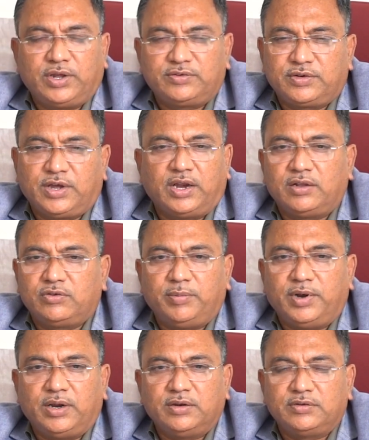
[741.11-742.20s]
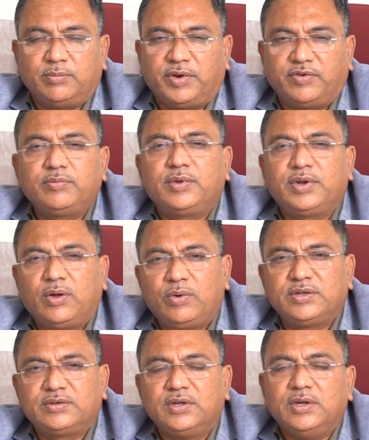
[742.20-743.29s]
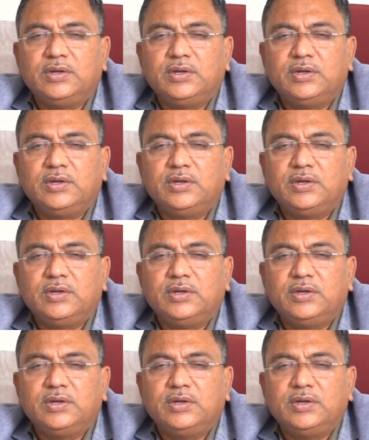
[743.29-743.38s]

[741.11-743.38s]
test can also be done in some patients, but nowadays